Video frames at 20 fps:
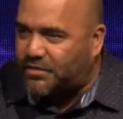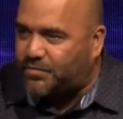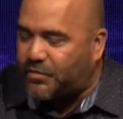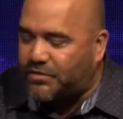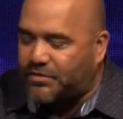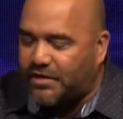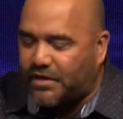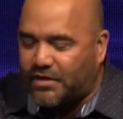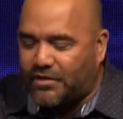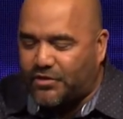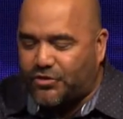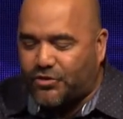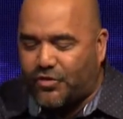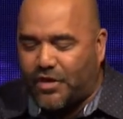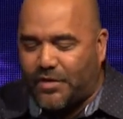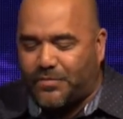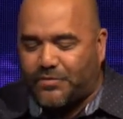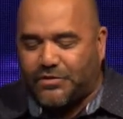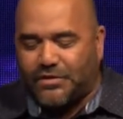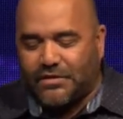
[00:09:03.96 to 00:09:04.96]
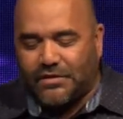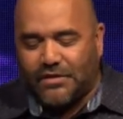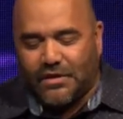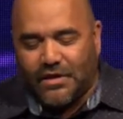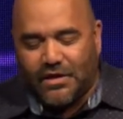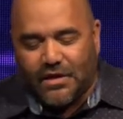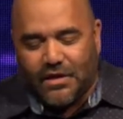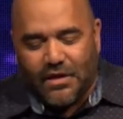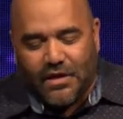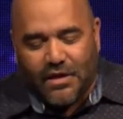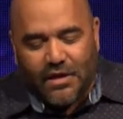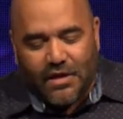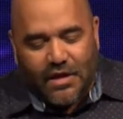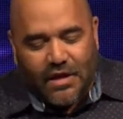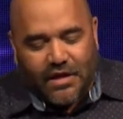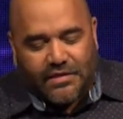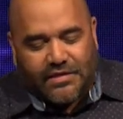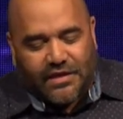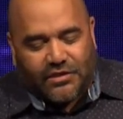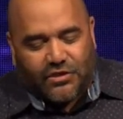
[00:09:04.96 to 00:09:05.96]
particular scripture.
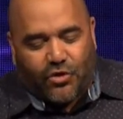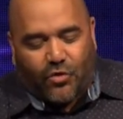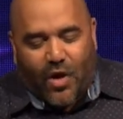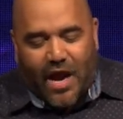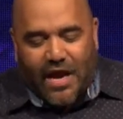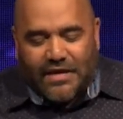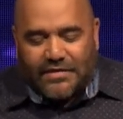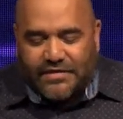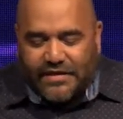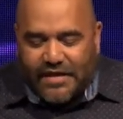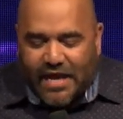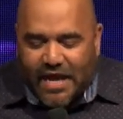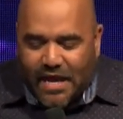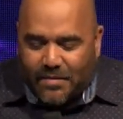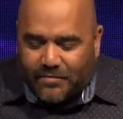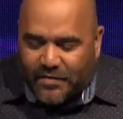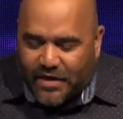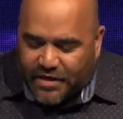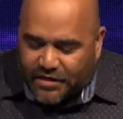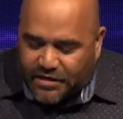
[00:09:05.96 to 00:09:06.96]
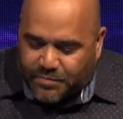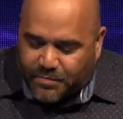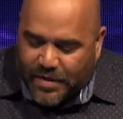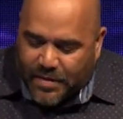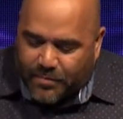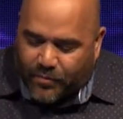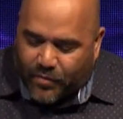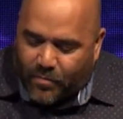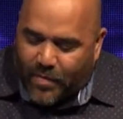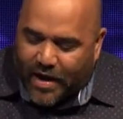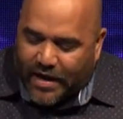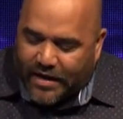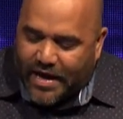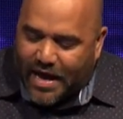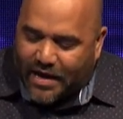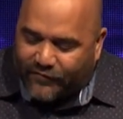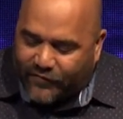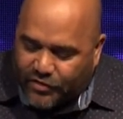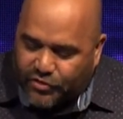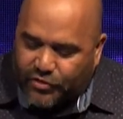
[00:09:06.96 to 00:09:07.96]
It says, Christ came that his people might
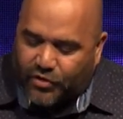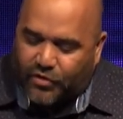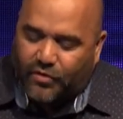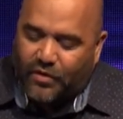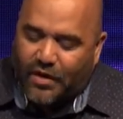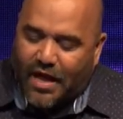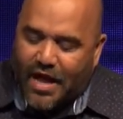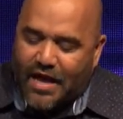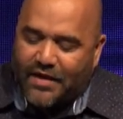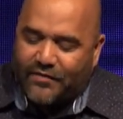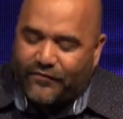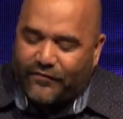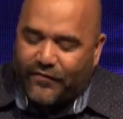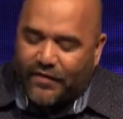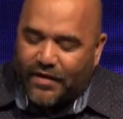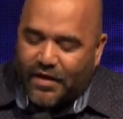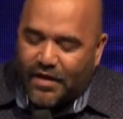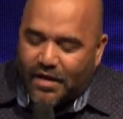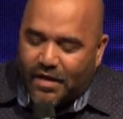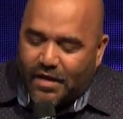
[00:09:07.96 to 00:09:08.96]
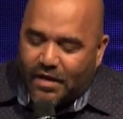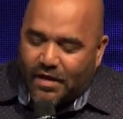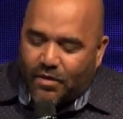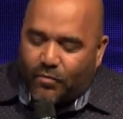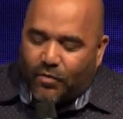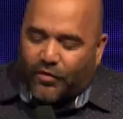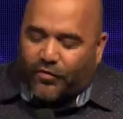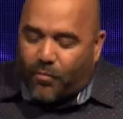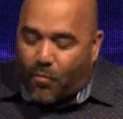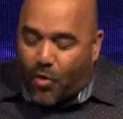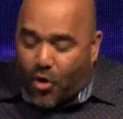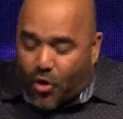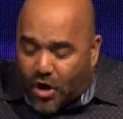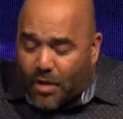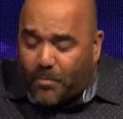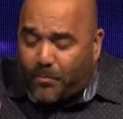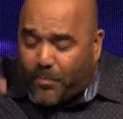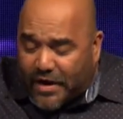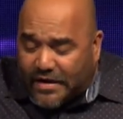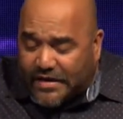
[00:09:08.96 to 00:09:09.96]
have eternal life with more
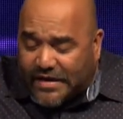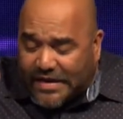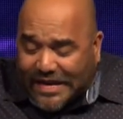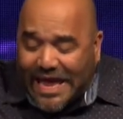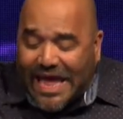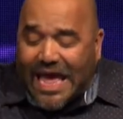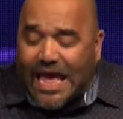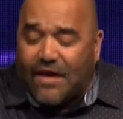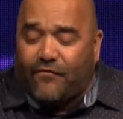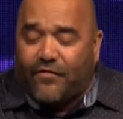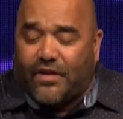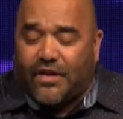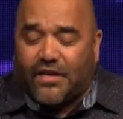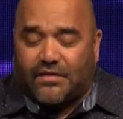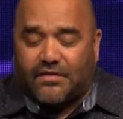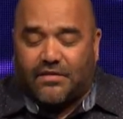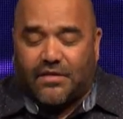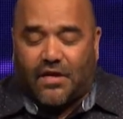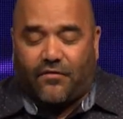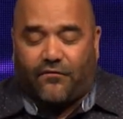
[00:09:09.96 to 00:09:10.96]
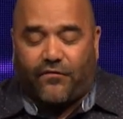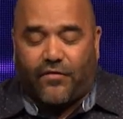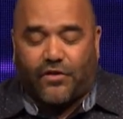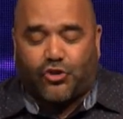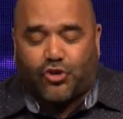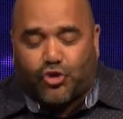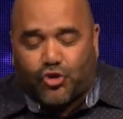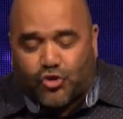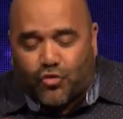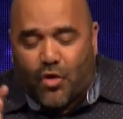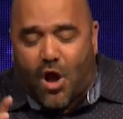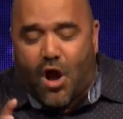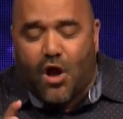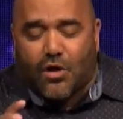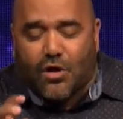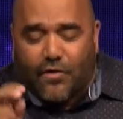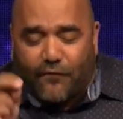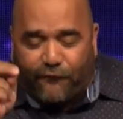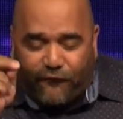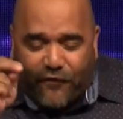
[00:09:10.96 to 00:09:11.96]
abundant evidence of it,
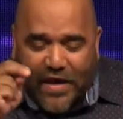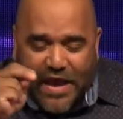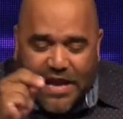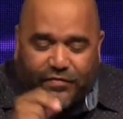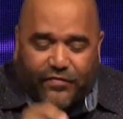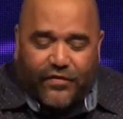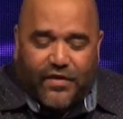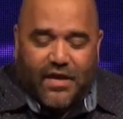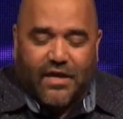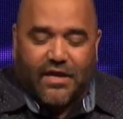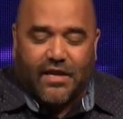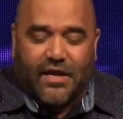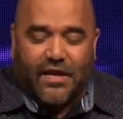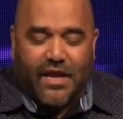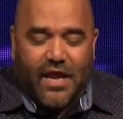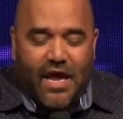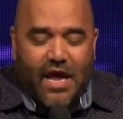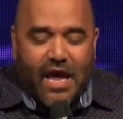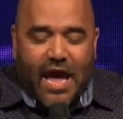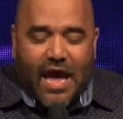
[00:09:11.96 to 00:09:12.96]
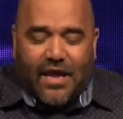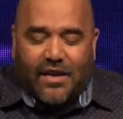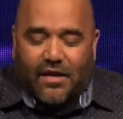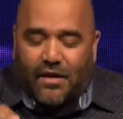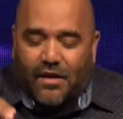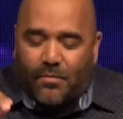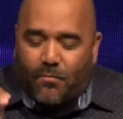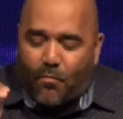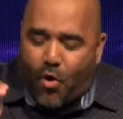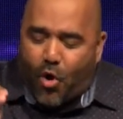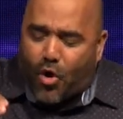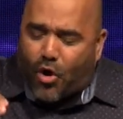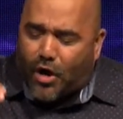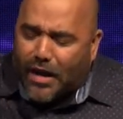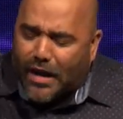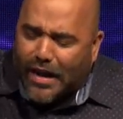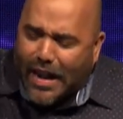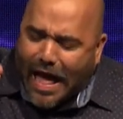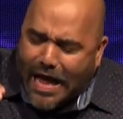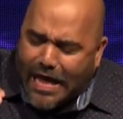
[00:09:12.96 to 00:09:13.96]
stronger faith in it, and a more
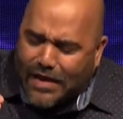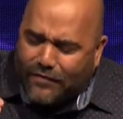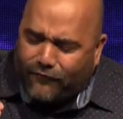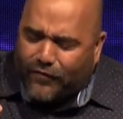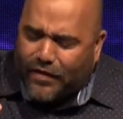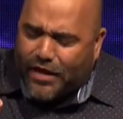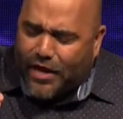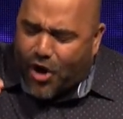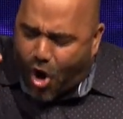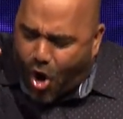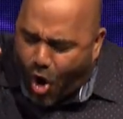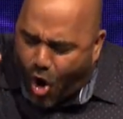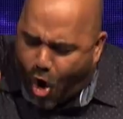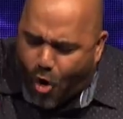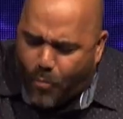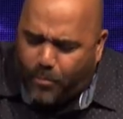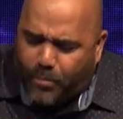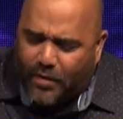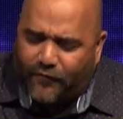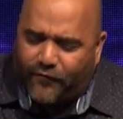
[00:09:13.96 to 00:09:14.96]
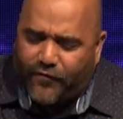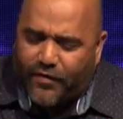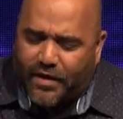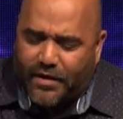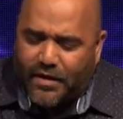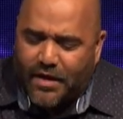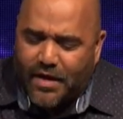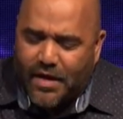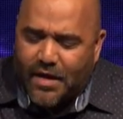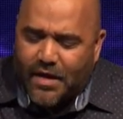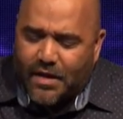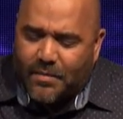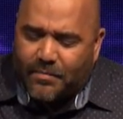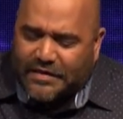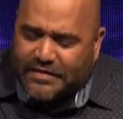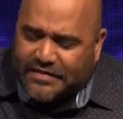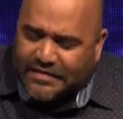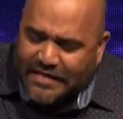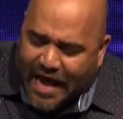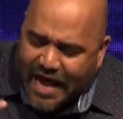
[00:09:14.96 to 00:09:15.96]
lively hope of it.
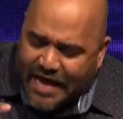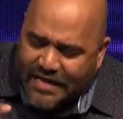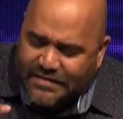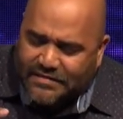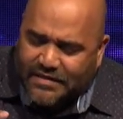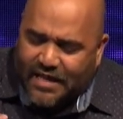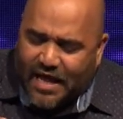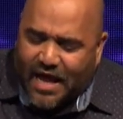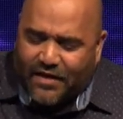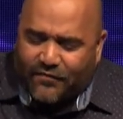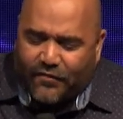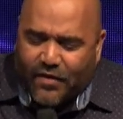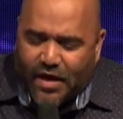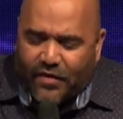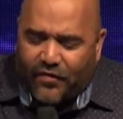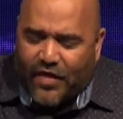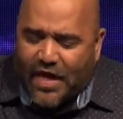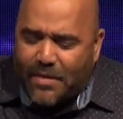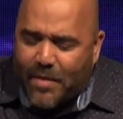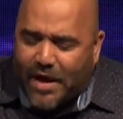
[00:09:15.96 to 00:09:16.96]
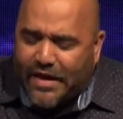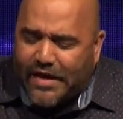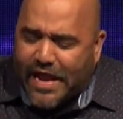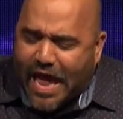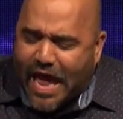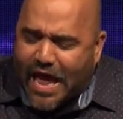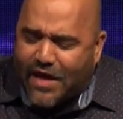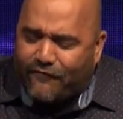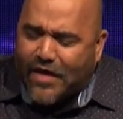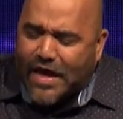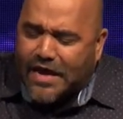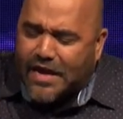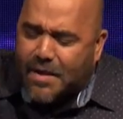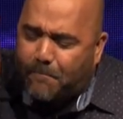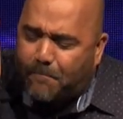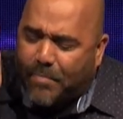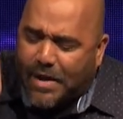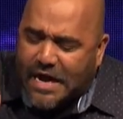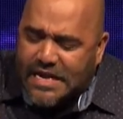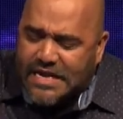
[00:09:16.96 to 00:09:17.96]
Besides life, they might have an
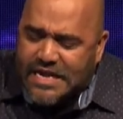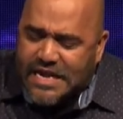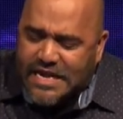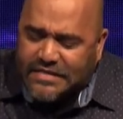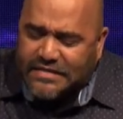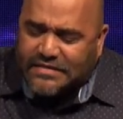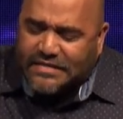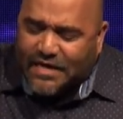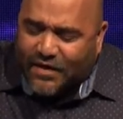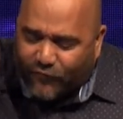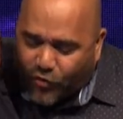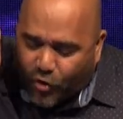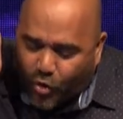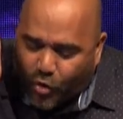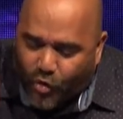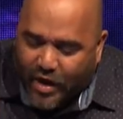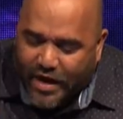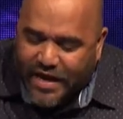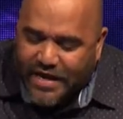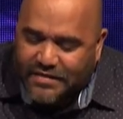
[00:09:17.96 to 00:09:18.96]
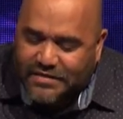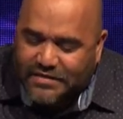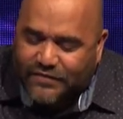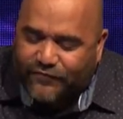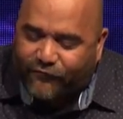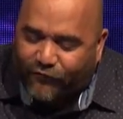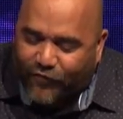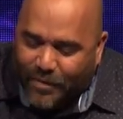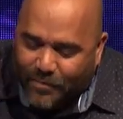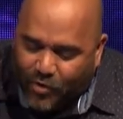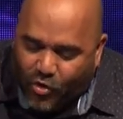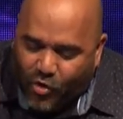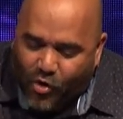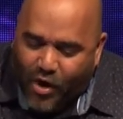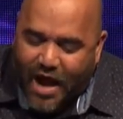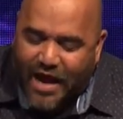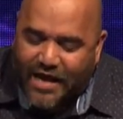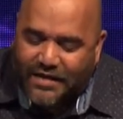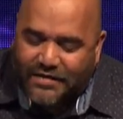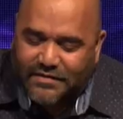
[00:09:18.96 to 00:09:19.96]
abundance of grace from
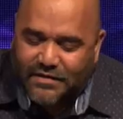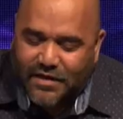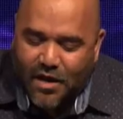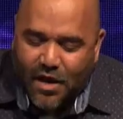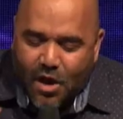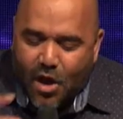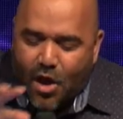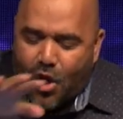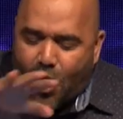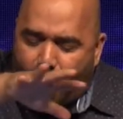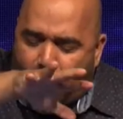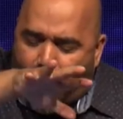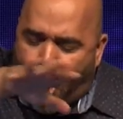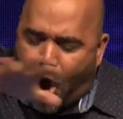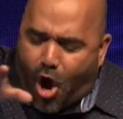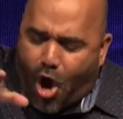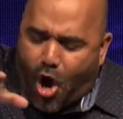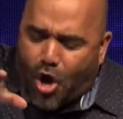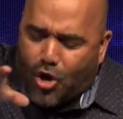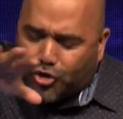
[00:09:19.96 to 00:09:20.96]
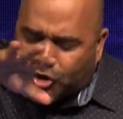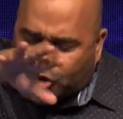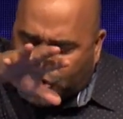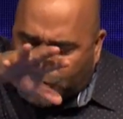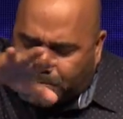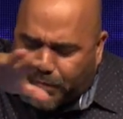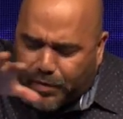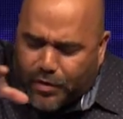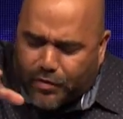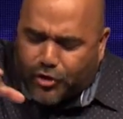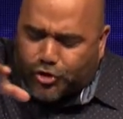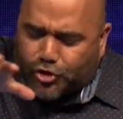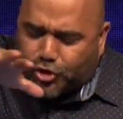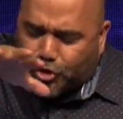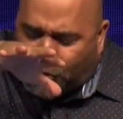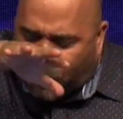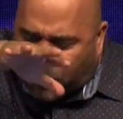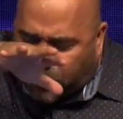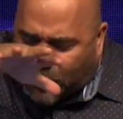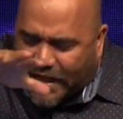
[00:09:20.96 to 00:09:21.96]
Christ, all
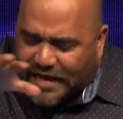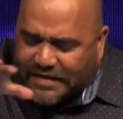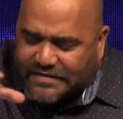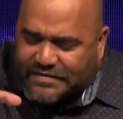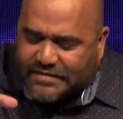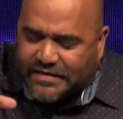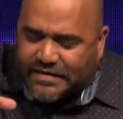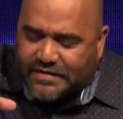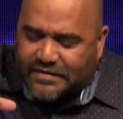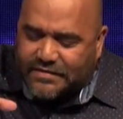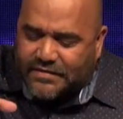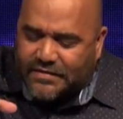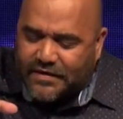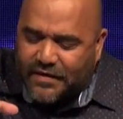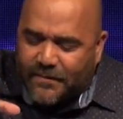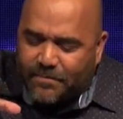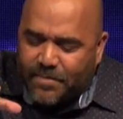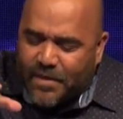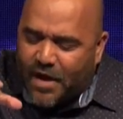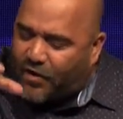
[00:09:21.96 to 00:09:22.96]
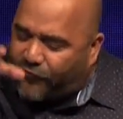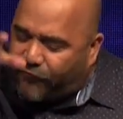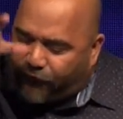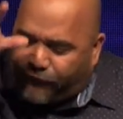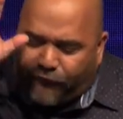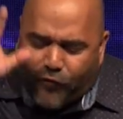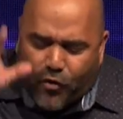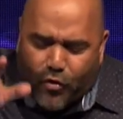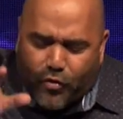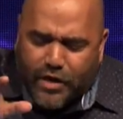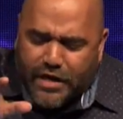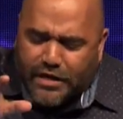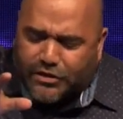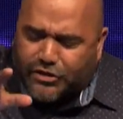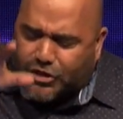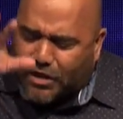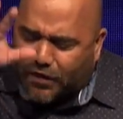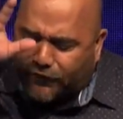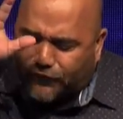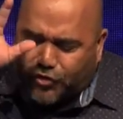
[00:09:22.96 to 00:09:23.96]
spiritual blessings of fullness
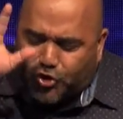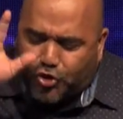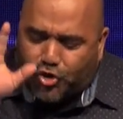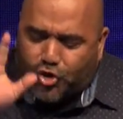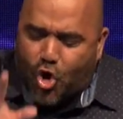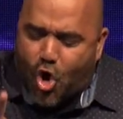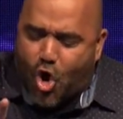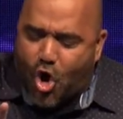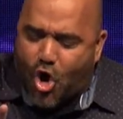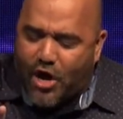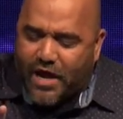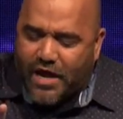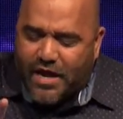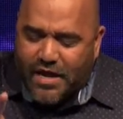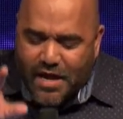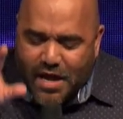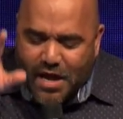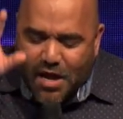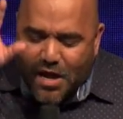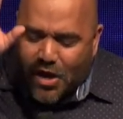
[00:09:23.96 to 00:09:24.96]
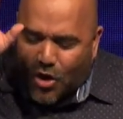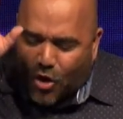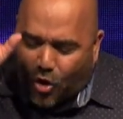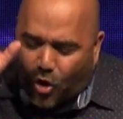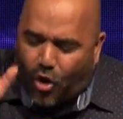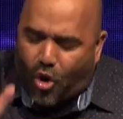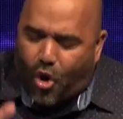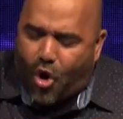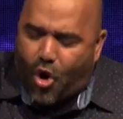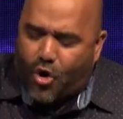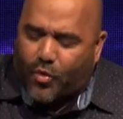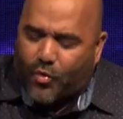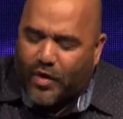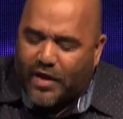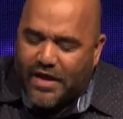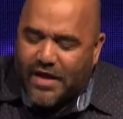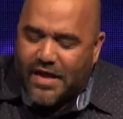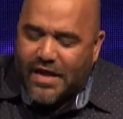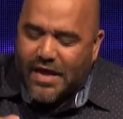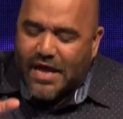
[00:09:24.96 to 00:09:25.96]
of joy,
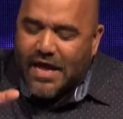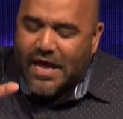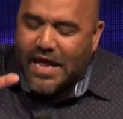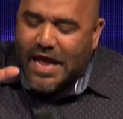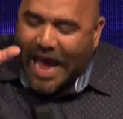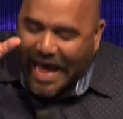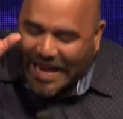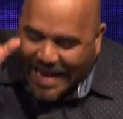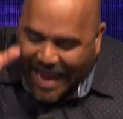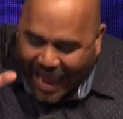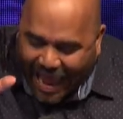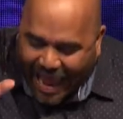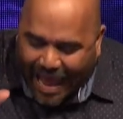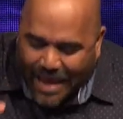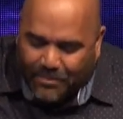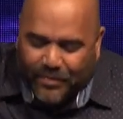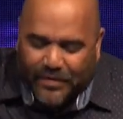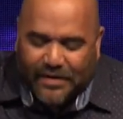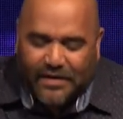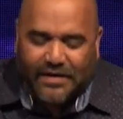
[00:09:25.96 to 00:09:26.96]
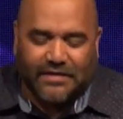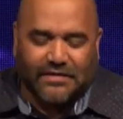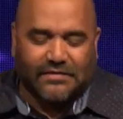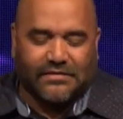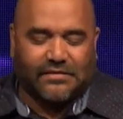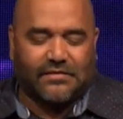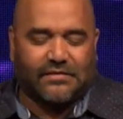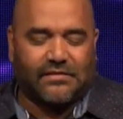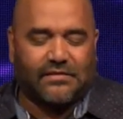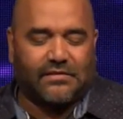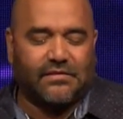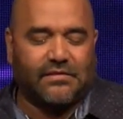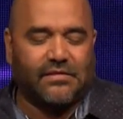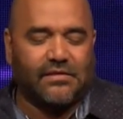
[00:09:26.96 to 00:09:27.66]
glory, and happiness.